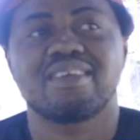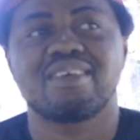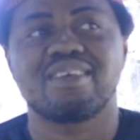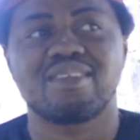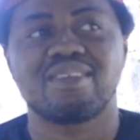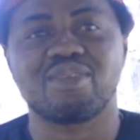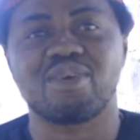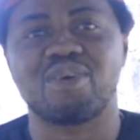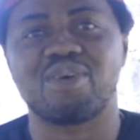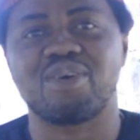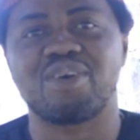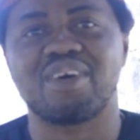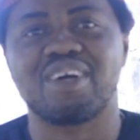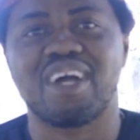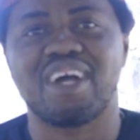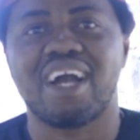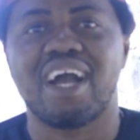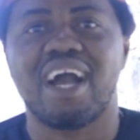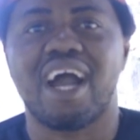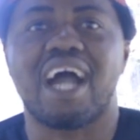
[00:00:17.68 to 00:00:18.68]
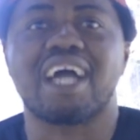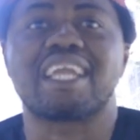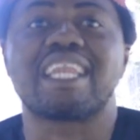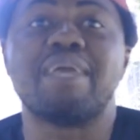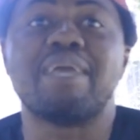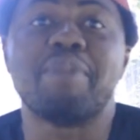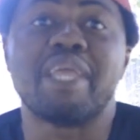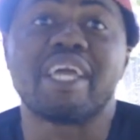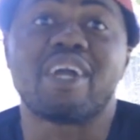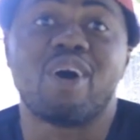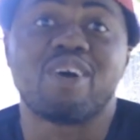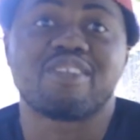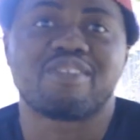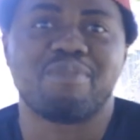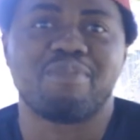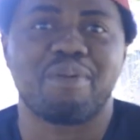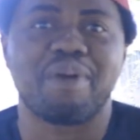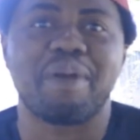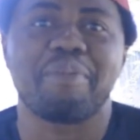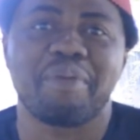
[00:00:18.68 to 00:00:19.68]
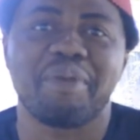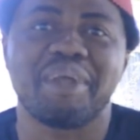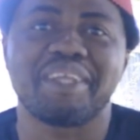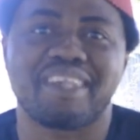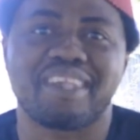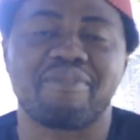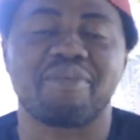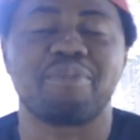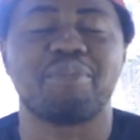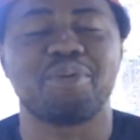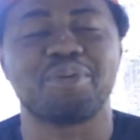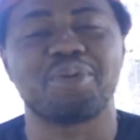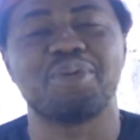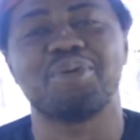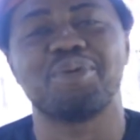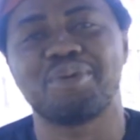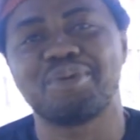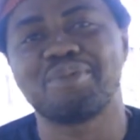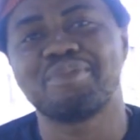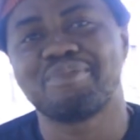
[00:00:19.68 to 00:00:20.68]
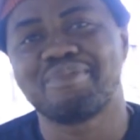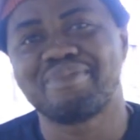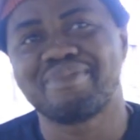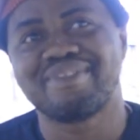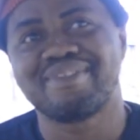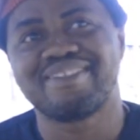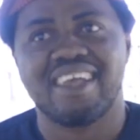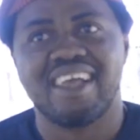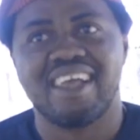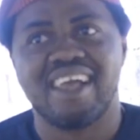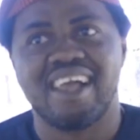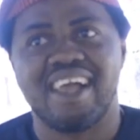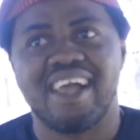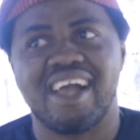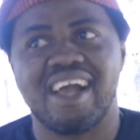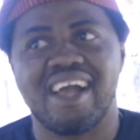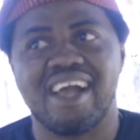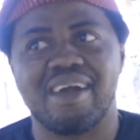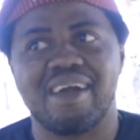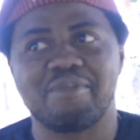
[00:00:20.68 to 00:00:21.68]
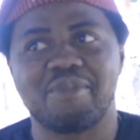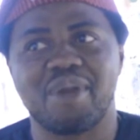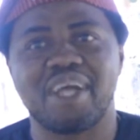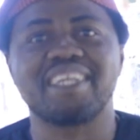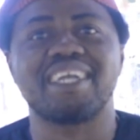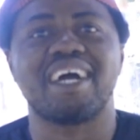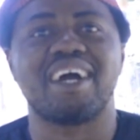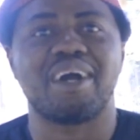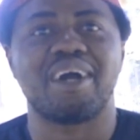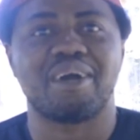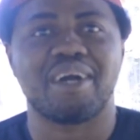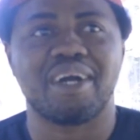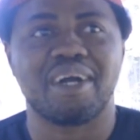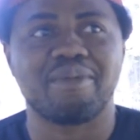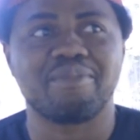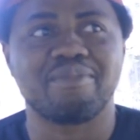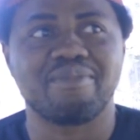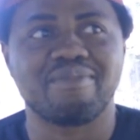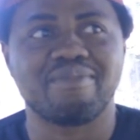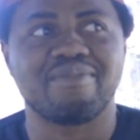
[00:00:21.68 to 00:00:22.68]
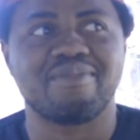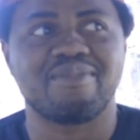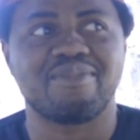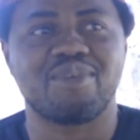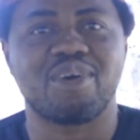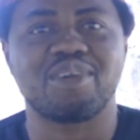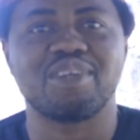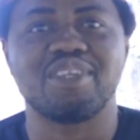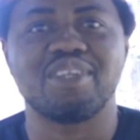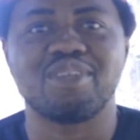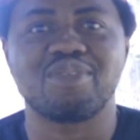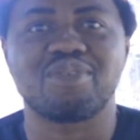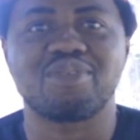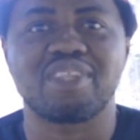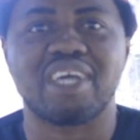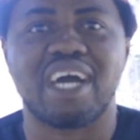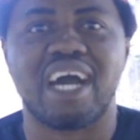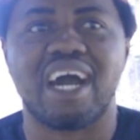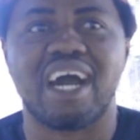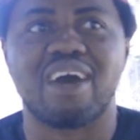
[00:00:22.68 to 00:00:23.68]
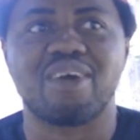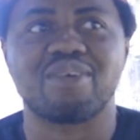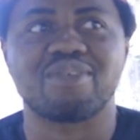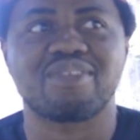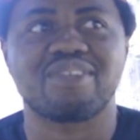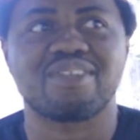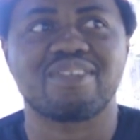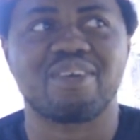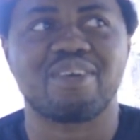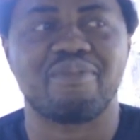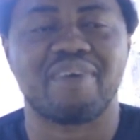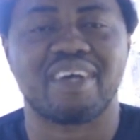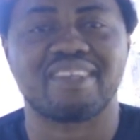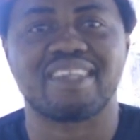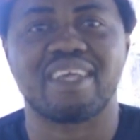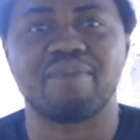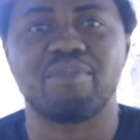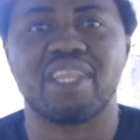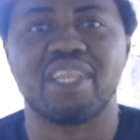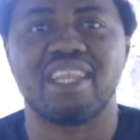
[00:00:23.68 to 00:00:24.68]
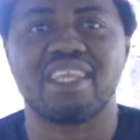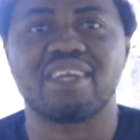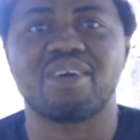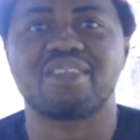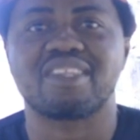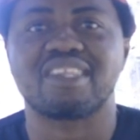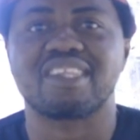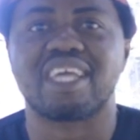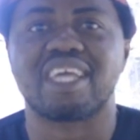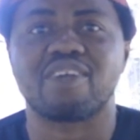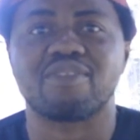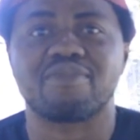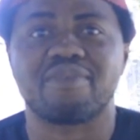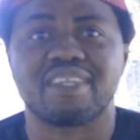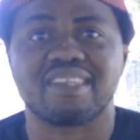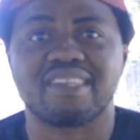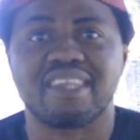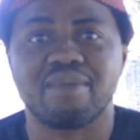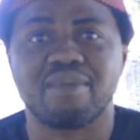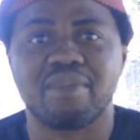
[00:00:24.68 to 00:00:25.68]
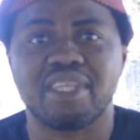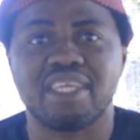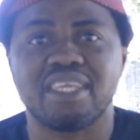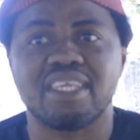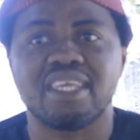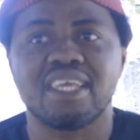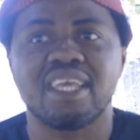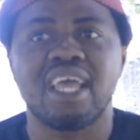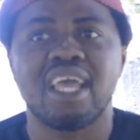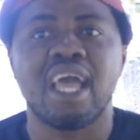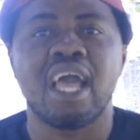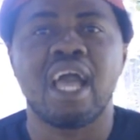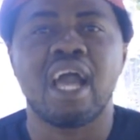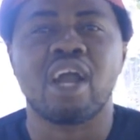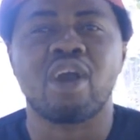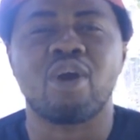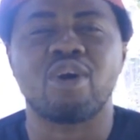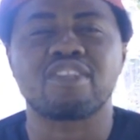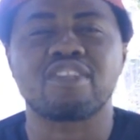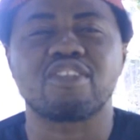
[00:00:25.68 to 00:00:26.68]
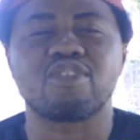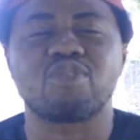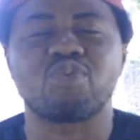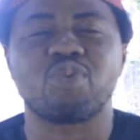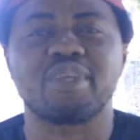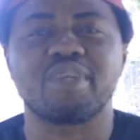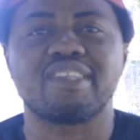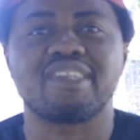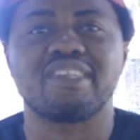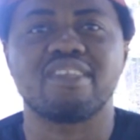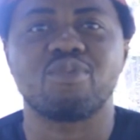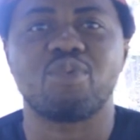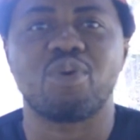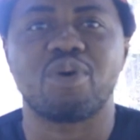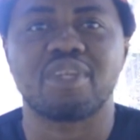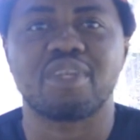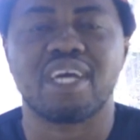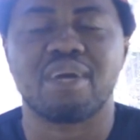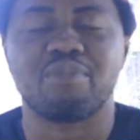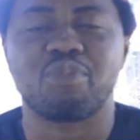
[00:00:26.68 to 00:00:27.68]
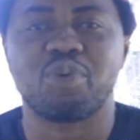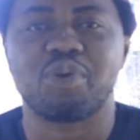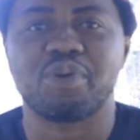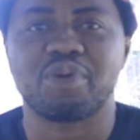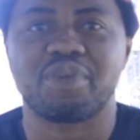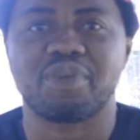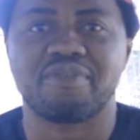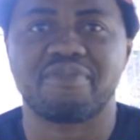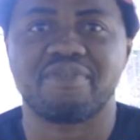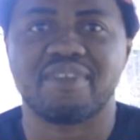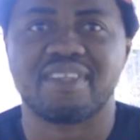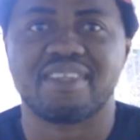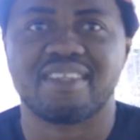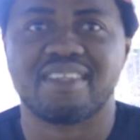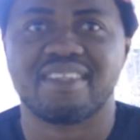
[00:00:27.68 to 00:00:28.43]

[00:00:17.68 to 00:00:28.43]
So I claim Lagos, but my parents are from Ondo. Right now, I'm running into the House of Assembly, Lagos State House of Assembly, Constituency 1, Amuwo-Odofin.